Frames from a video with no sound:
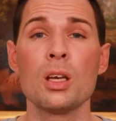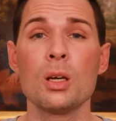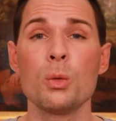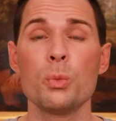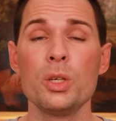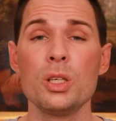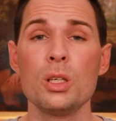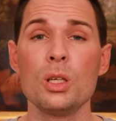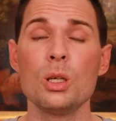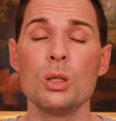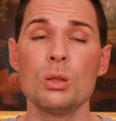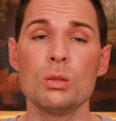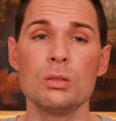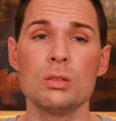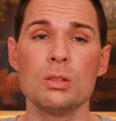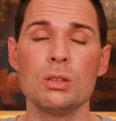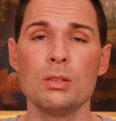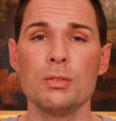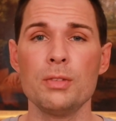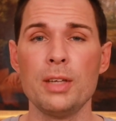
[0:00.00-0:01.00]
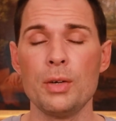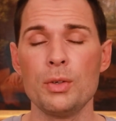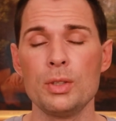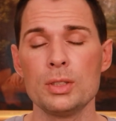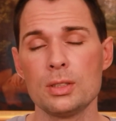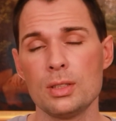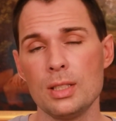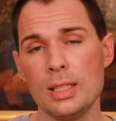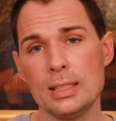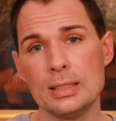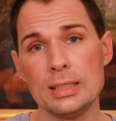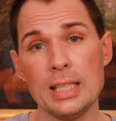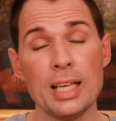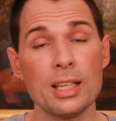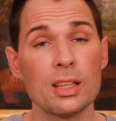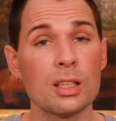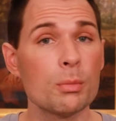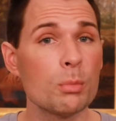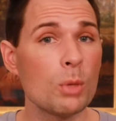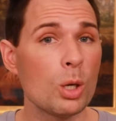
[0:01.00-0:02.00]
we know various things
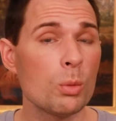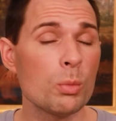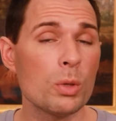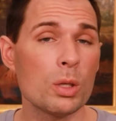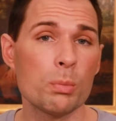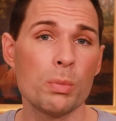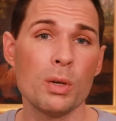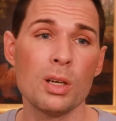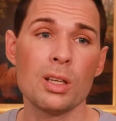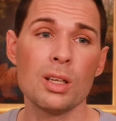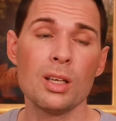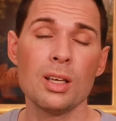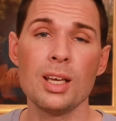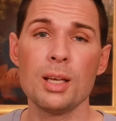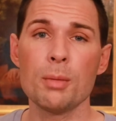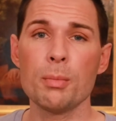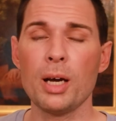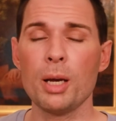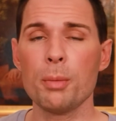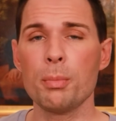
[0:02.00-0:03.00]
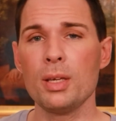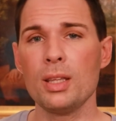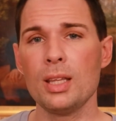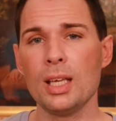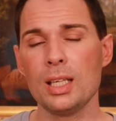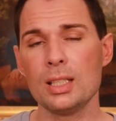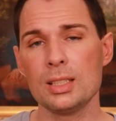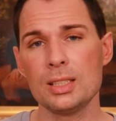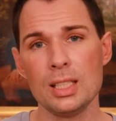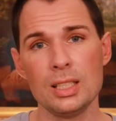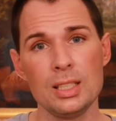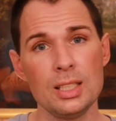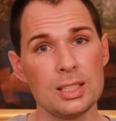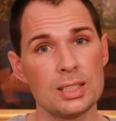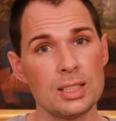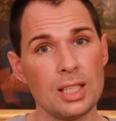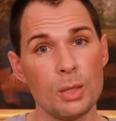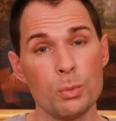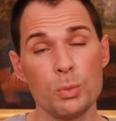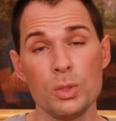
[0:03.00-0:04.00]
at the moment, but it might be that in 10 years
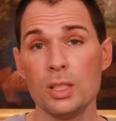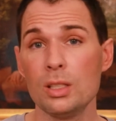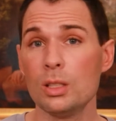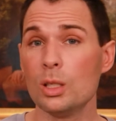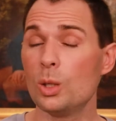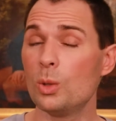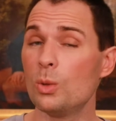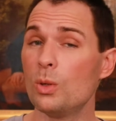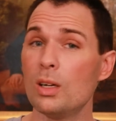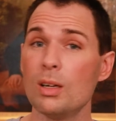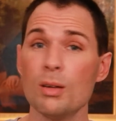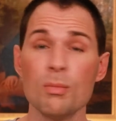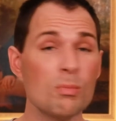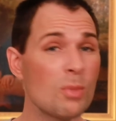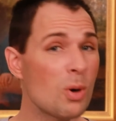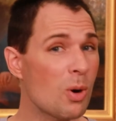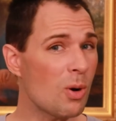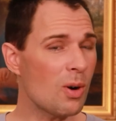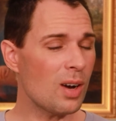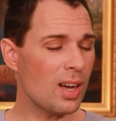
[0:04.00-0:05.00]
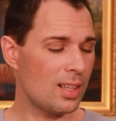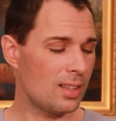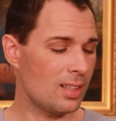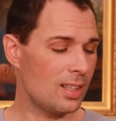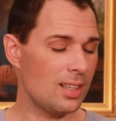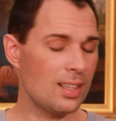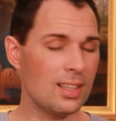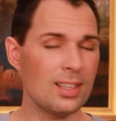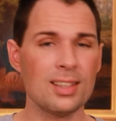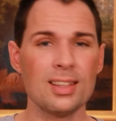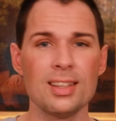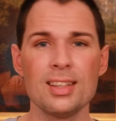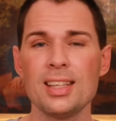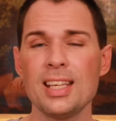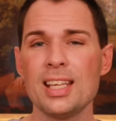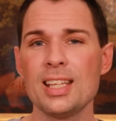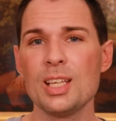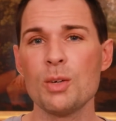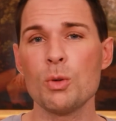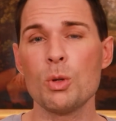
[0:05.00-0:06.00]
time we know more, and
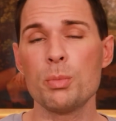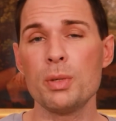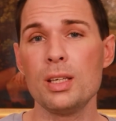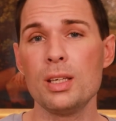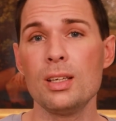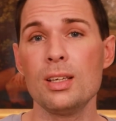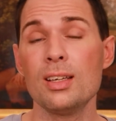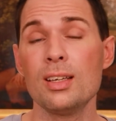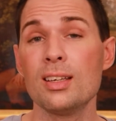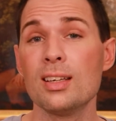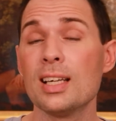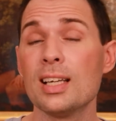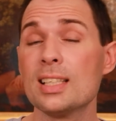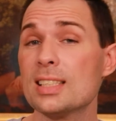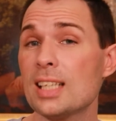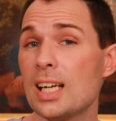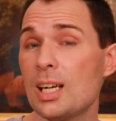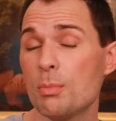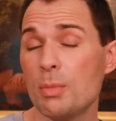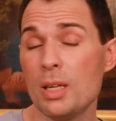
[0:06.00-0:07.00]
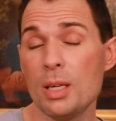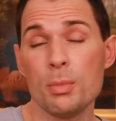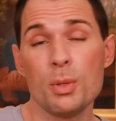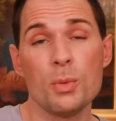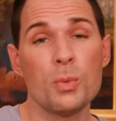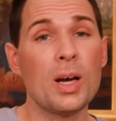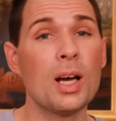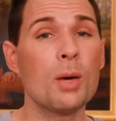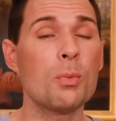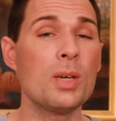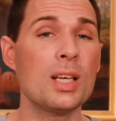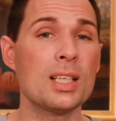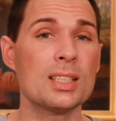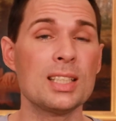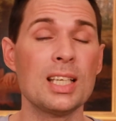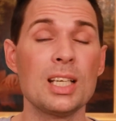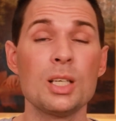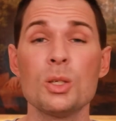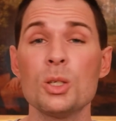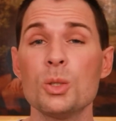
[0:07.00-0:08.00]
then there will be a time maybe where we are
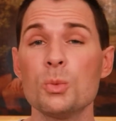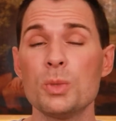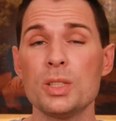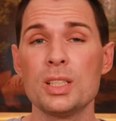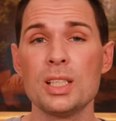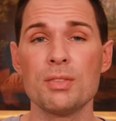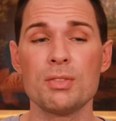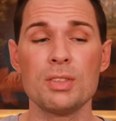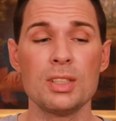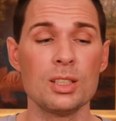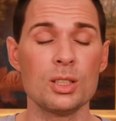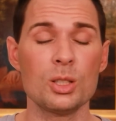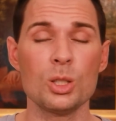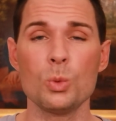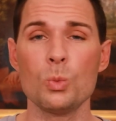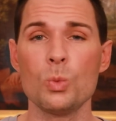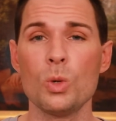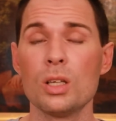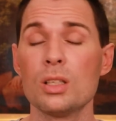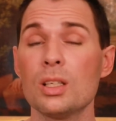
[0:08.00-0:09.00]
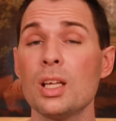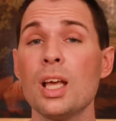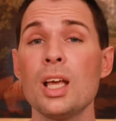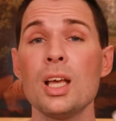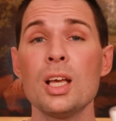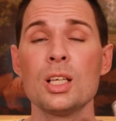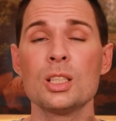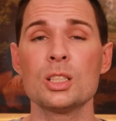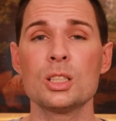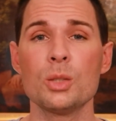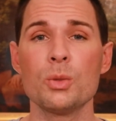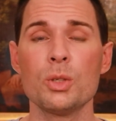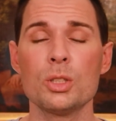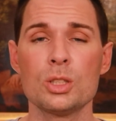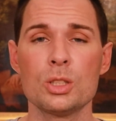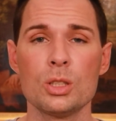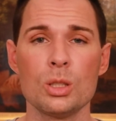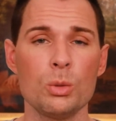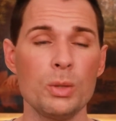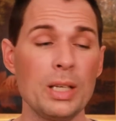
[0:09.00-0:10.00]
saying we definitely don't want so and
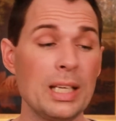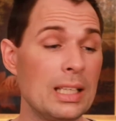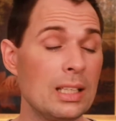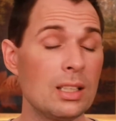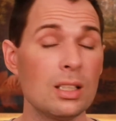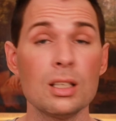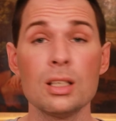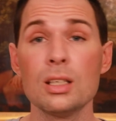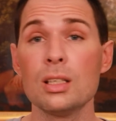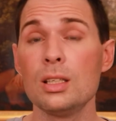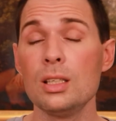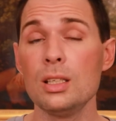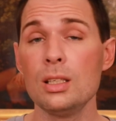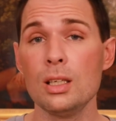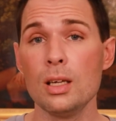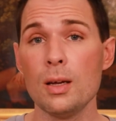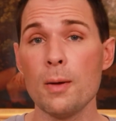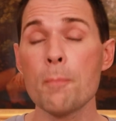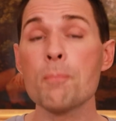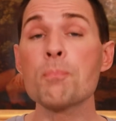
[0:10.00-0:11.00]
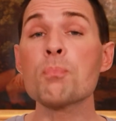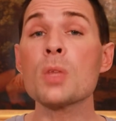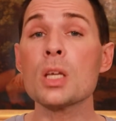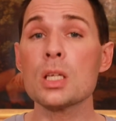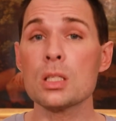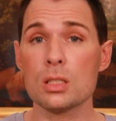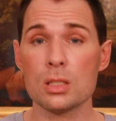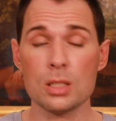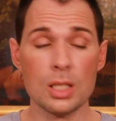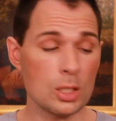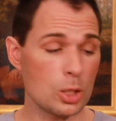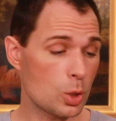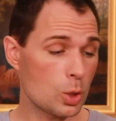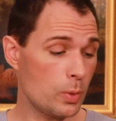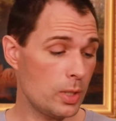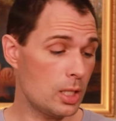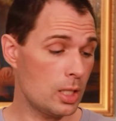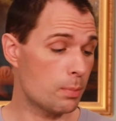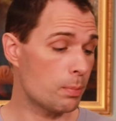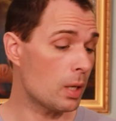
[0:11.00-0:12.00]
so in the
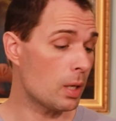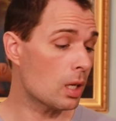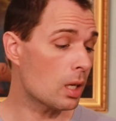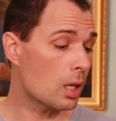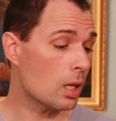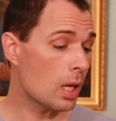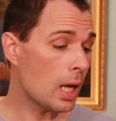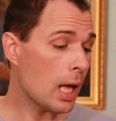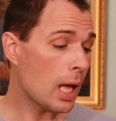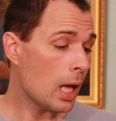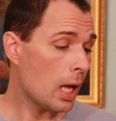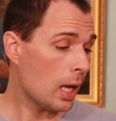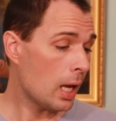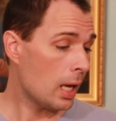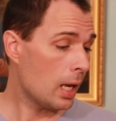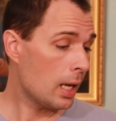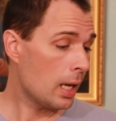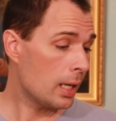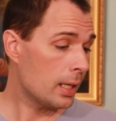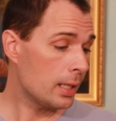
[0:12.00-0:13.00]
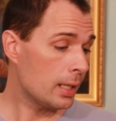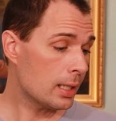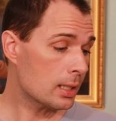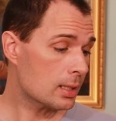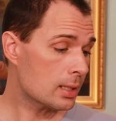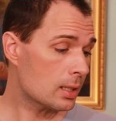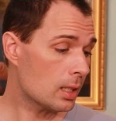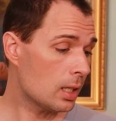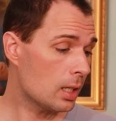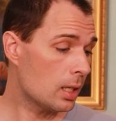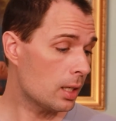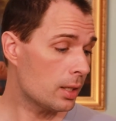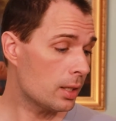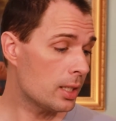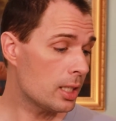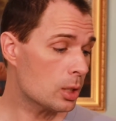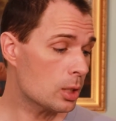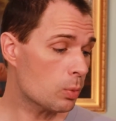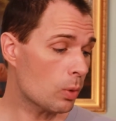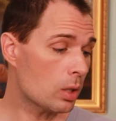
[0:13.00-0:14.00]
sunscreens. But yes,
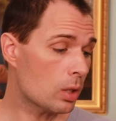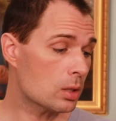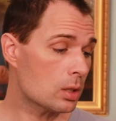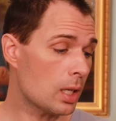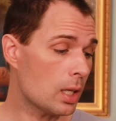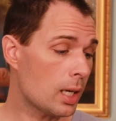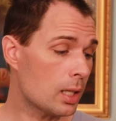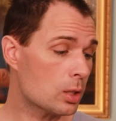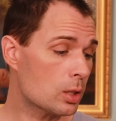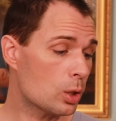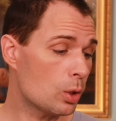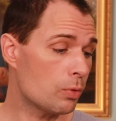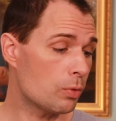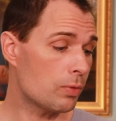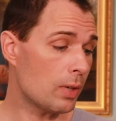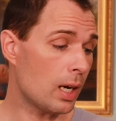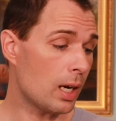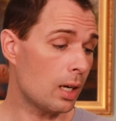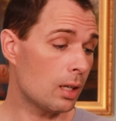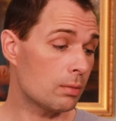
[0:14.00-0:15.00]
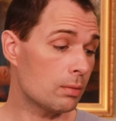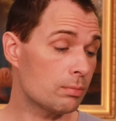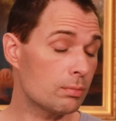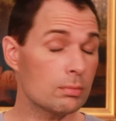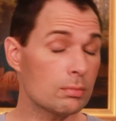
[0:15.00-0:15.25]
these ones are so far